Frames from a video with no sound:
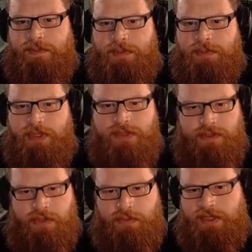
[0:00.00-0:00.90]
going to put a little
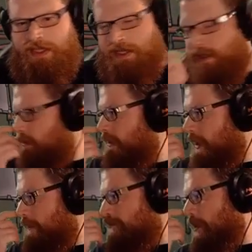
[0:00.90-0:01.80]
donut in there, a little
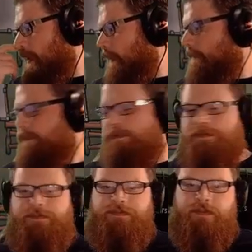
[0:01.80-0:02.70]
life ring.
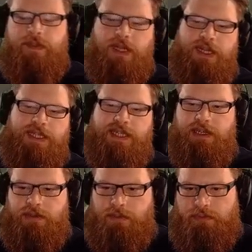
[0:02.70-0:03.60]
And that's going to
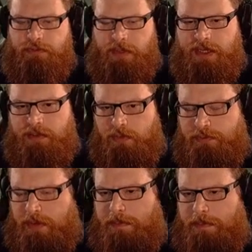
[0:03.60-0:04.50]
help the wolframite. The
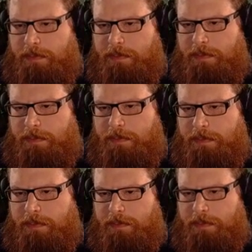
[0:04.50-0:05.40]
wolframite pipe will heat up and
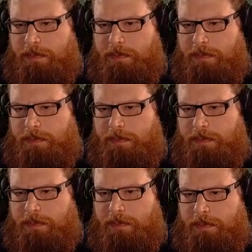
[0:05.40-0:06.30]
transfer the temperature a
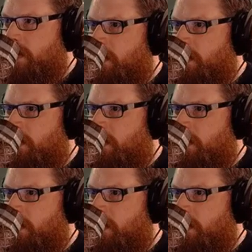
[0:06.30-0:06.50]
bit faster.